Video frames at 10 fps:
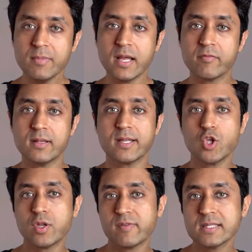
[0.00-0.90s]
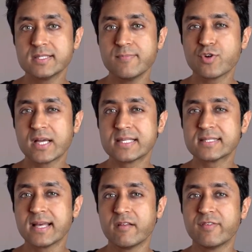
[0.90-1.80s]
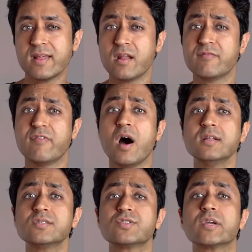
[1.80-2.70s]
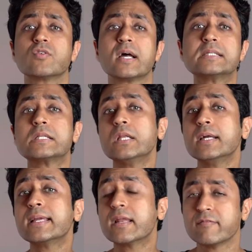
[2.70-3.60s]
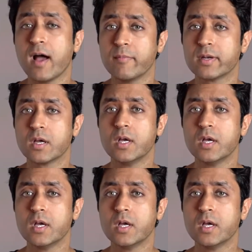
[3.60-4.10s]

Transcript: level, the university prides itself with an advanced synchronized learning environment.